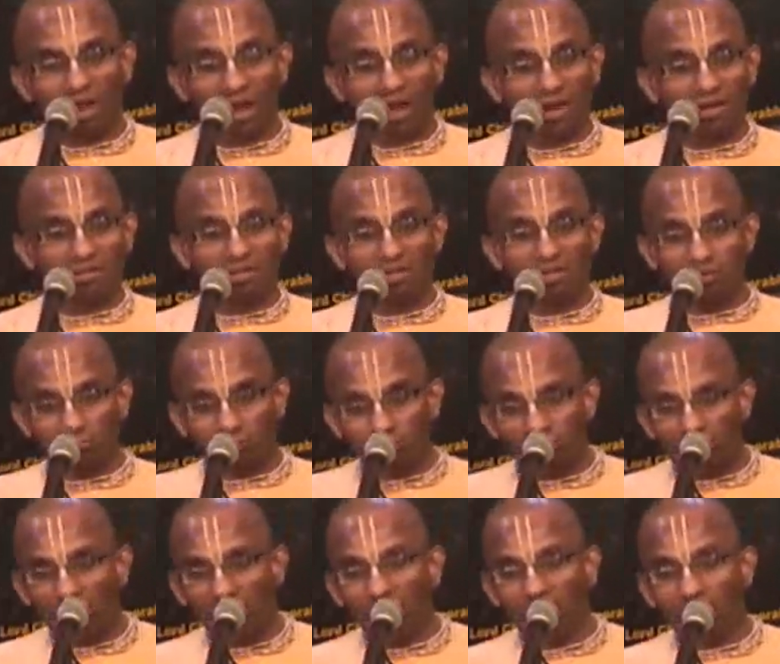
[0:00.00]
And then through
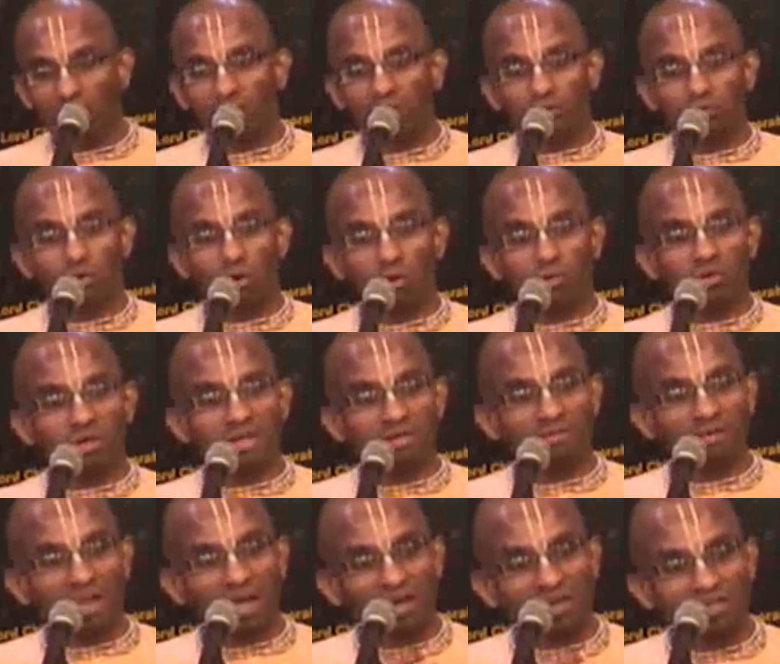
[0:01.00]
that, not only
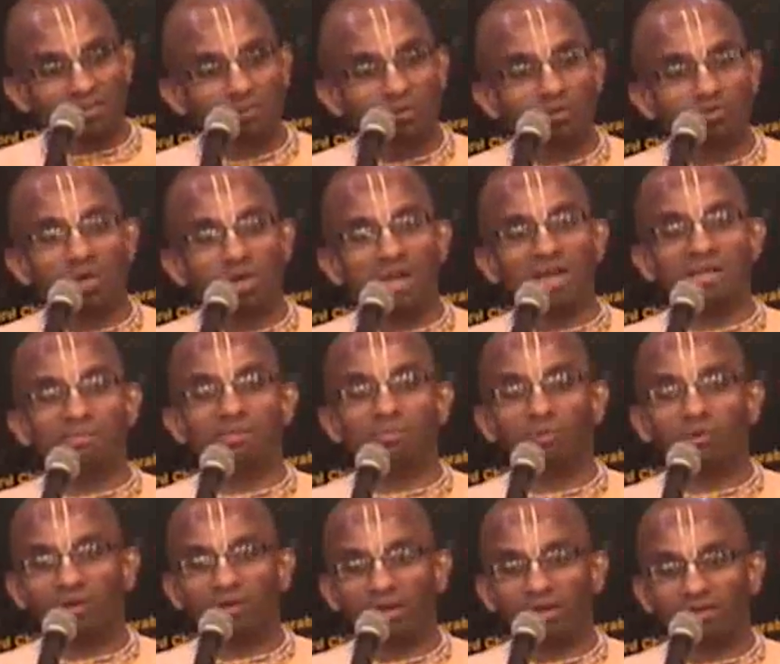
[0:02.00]
will our spirituality be
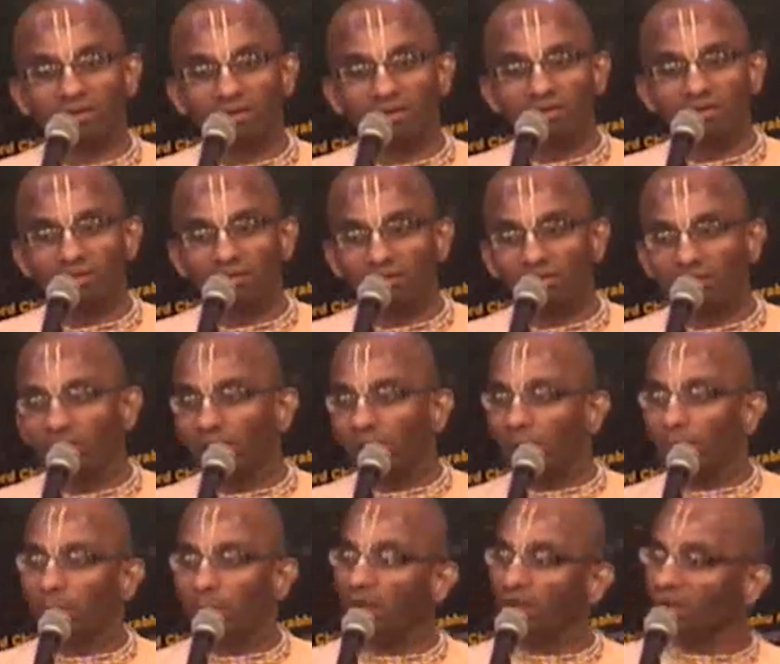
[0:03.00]
protected,
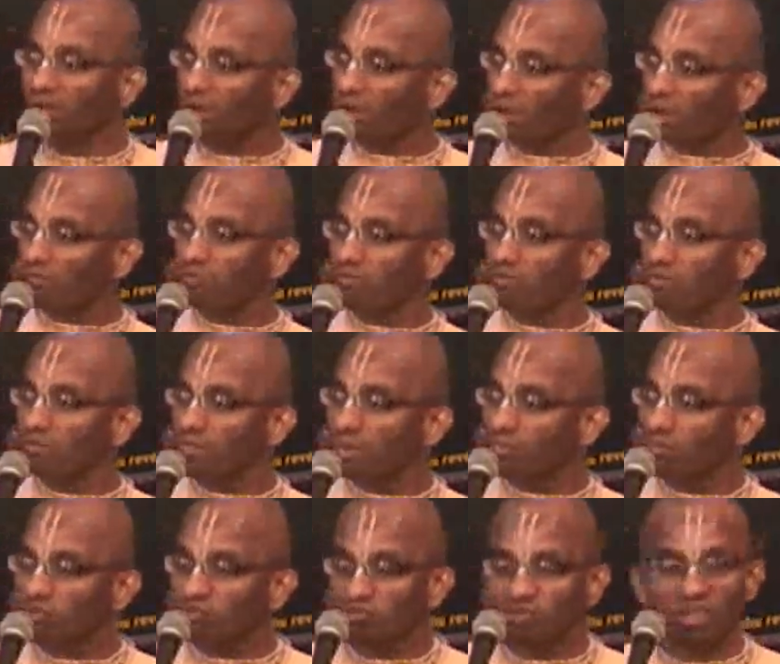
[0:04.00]
but we will be
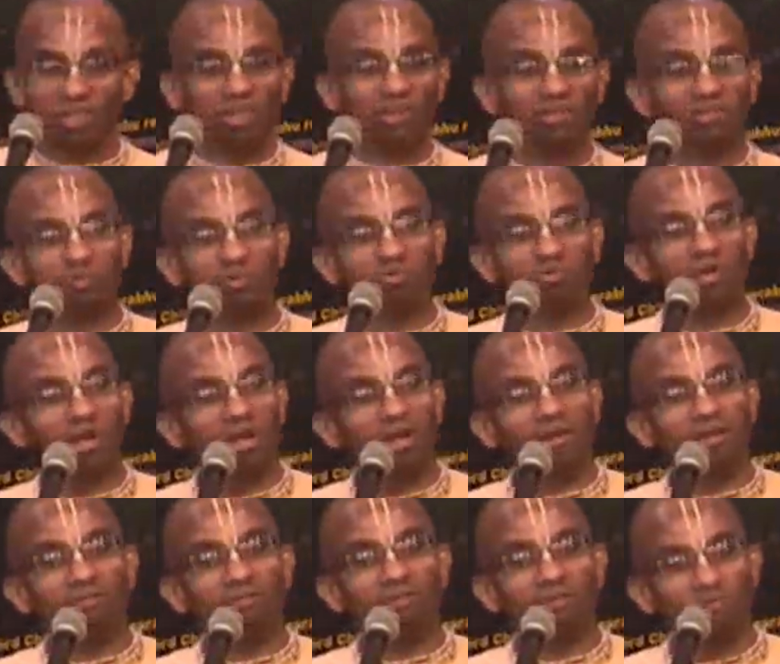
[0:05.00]
able to share
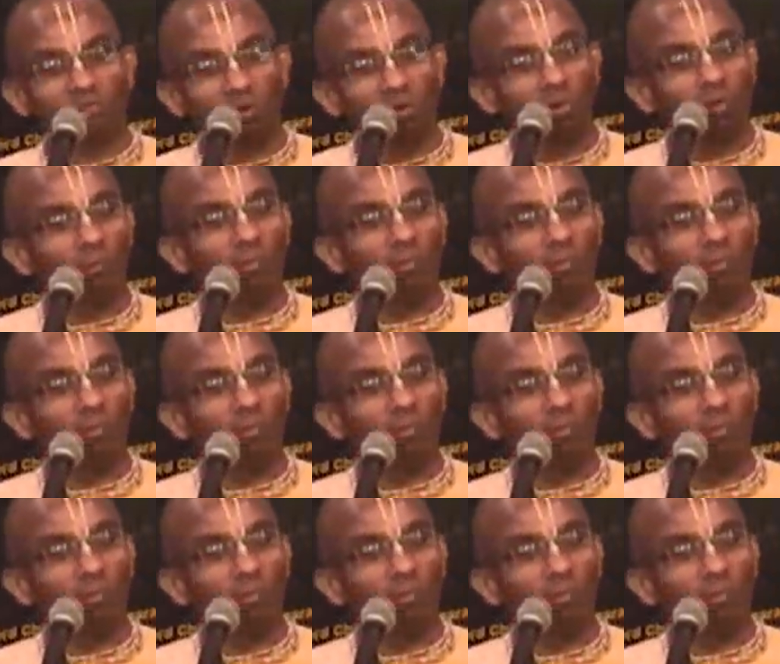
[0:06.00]
spirituality with so